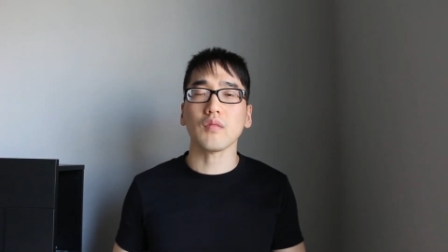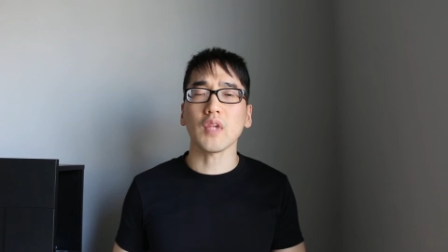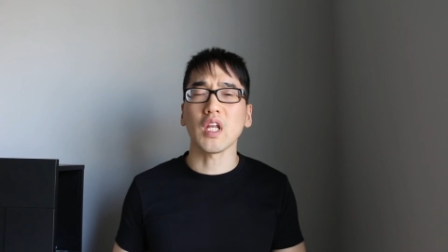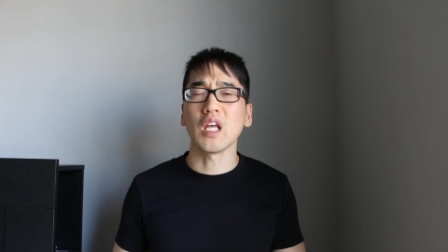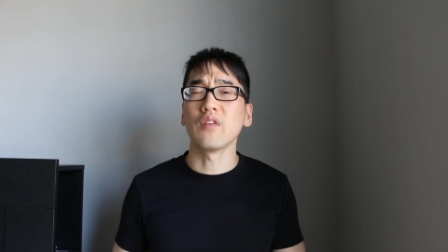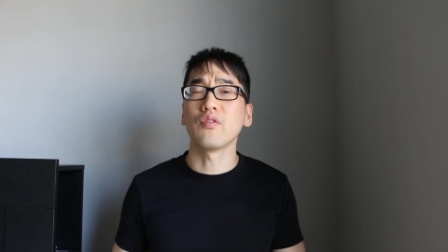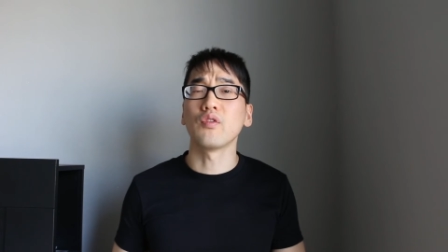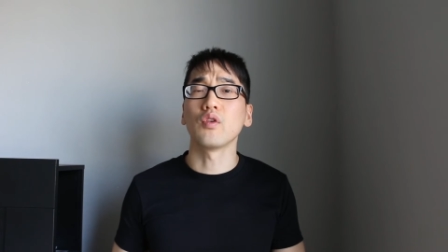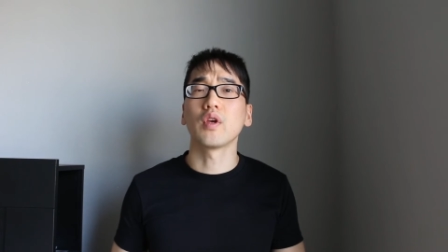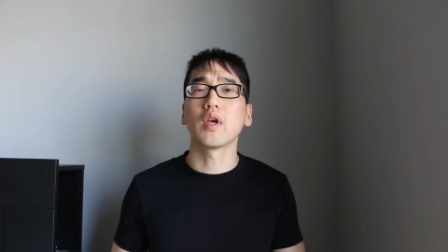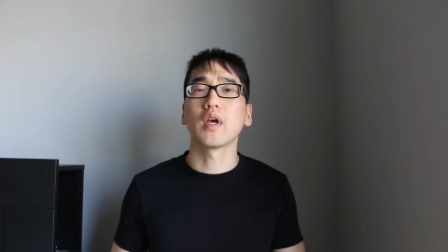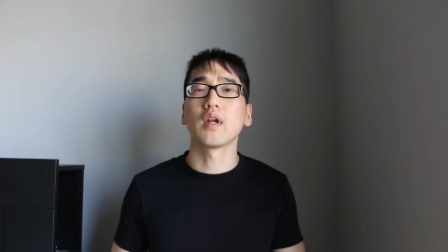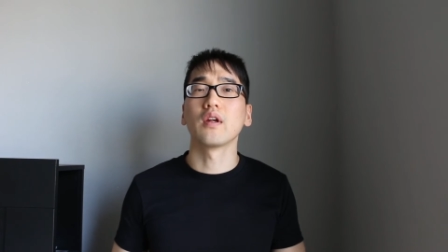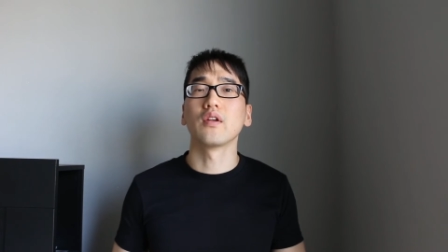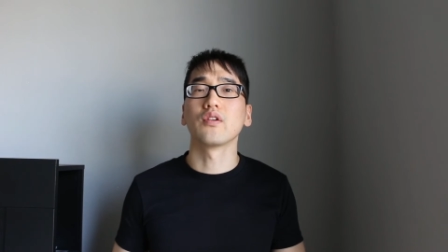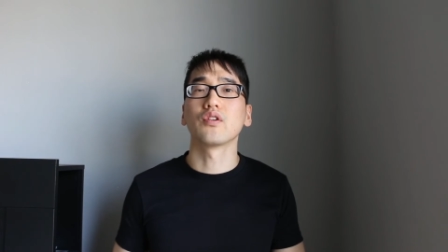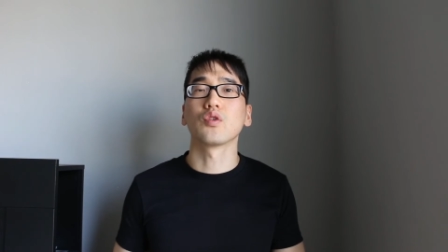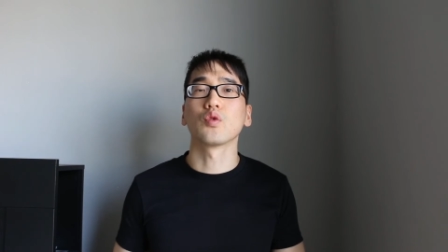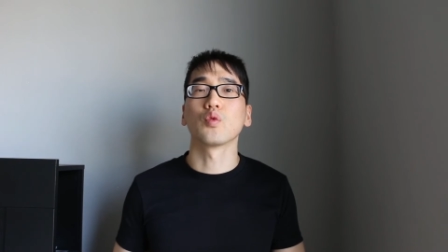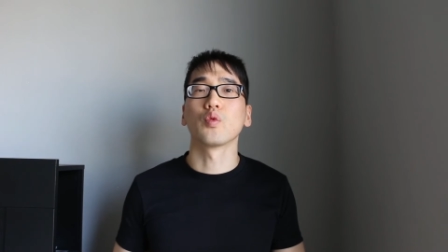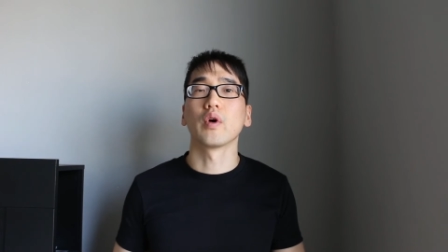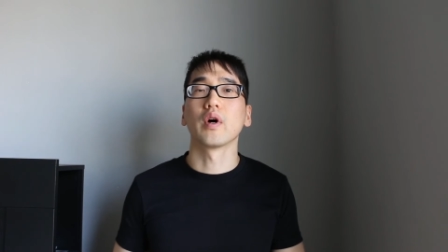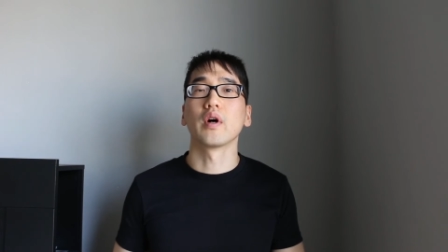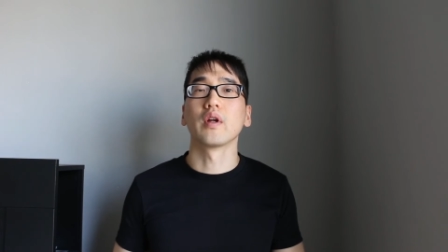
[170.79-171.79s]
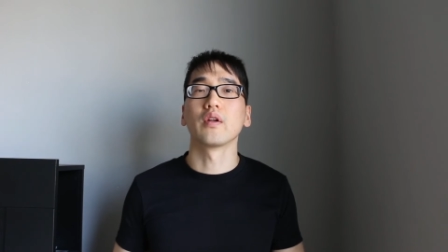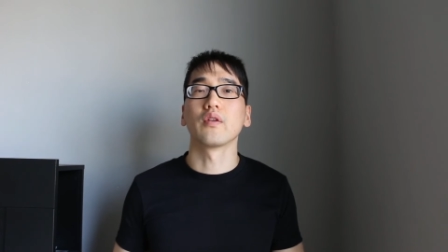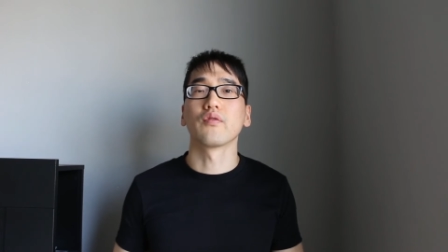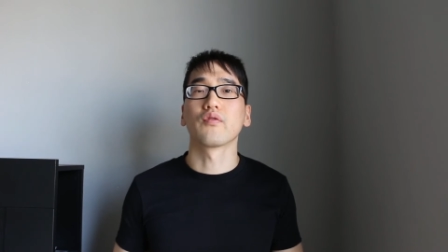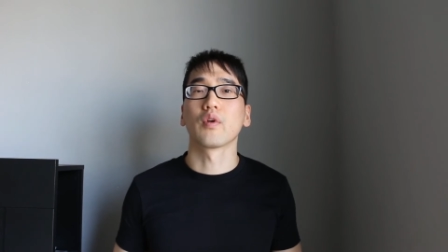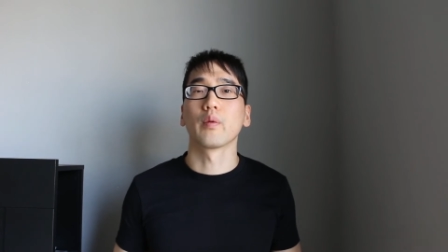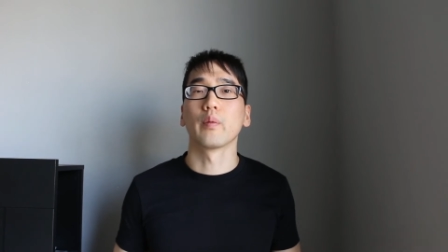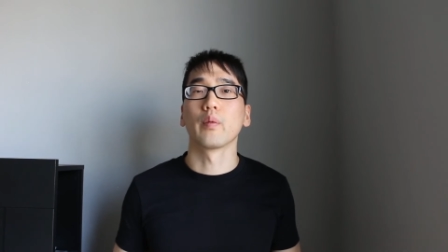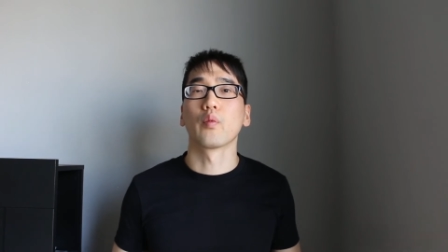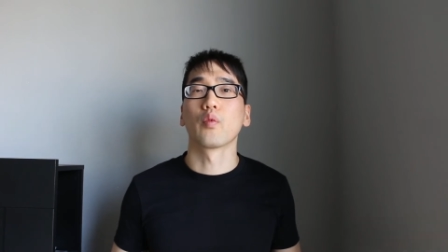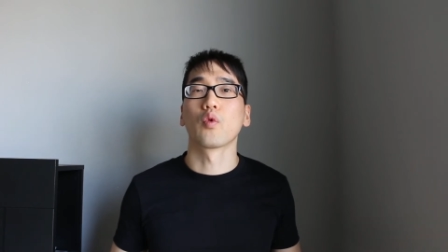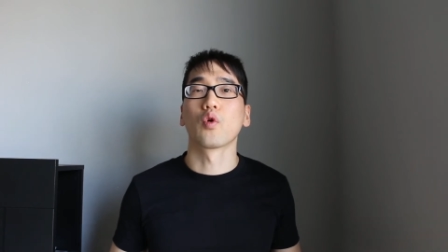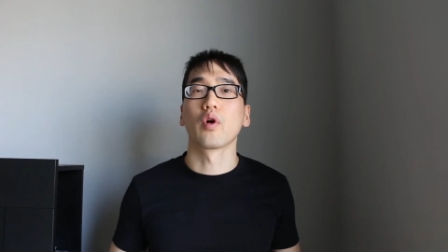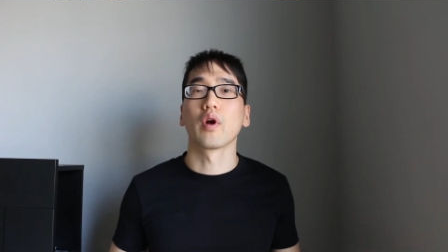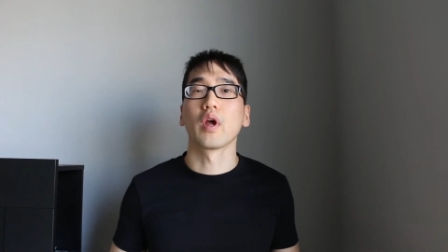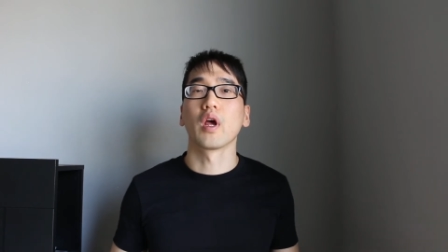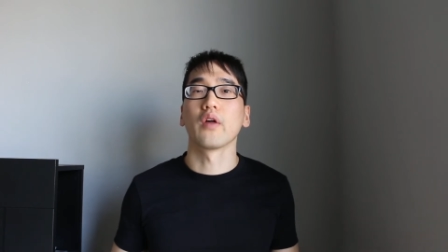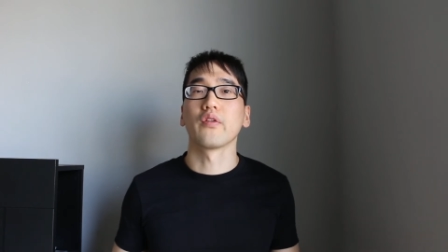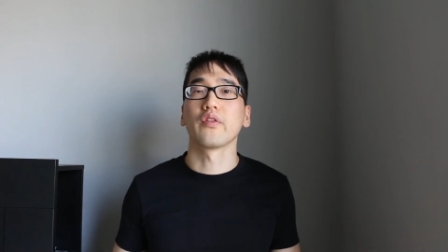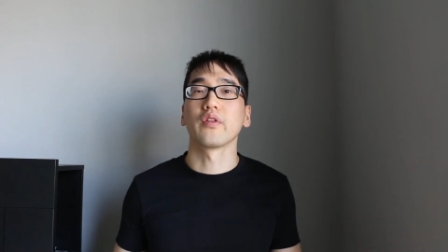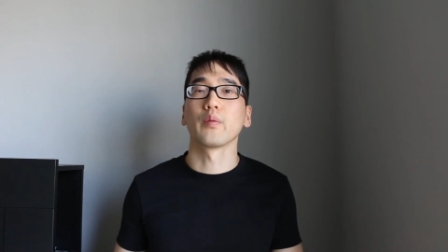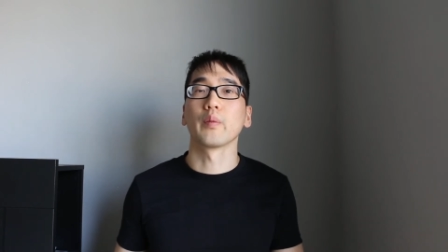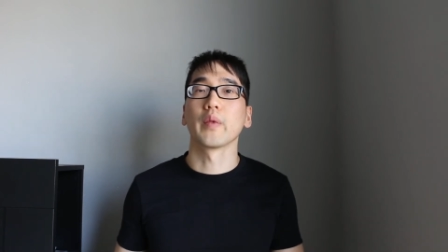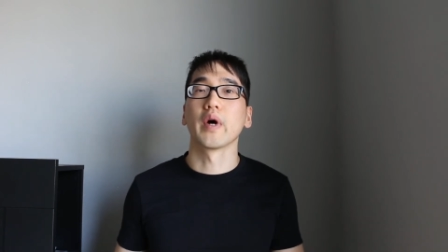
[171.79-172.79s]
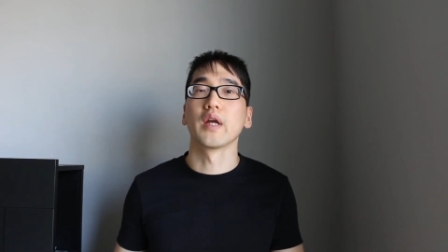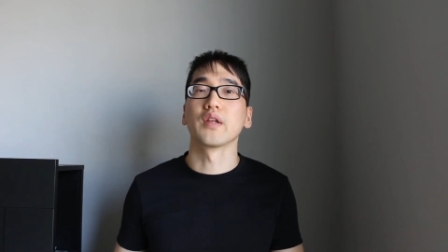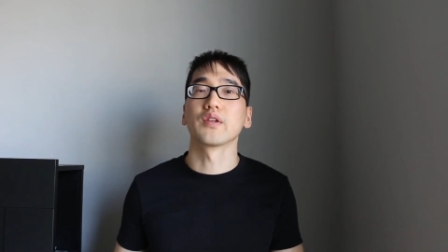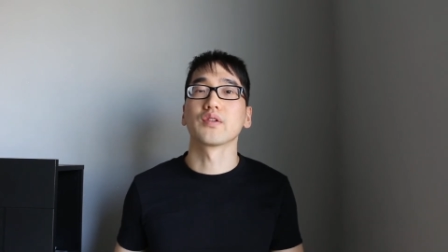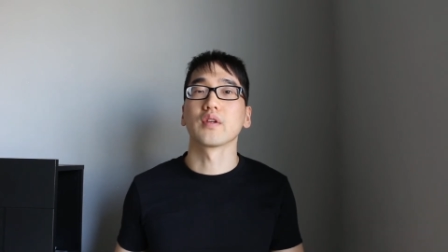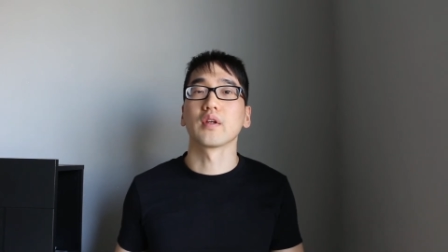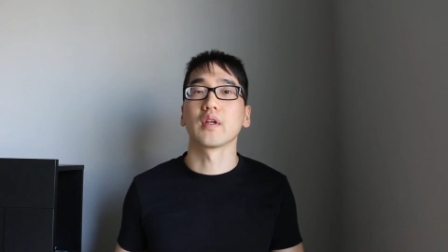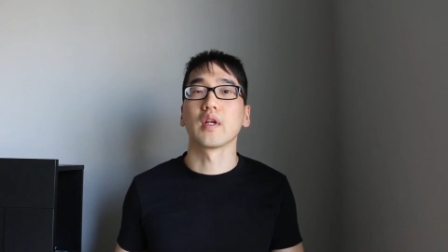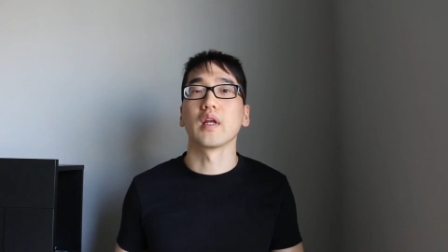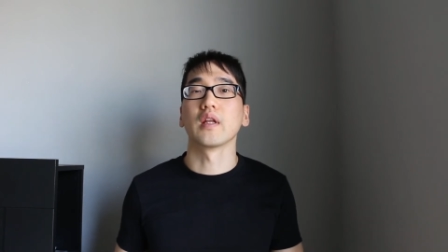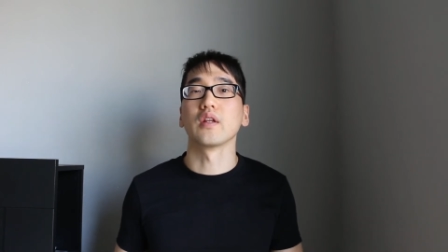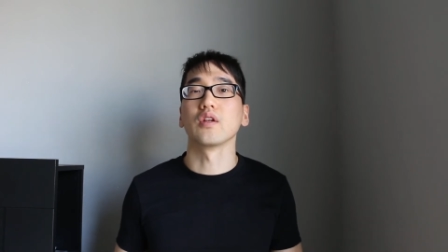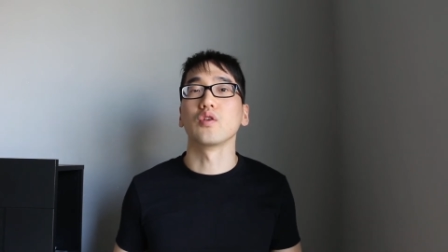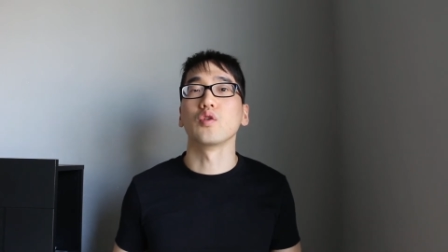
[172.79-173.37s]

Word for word: if you get into one from a more healthy mindset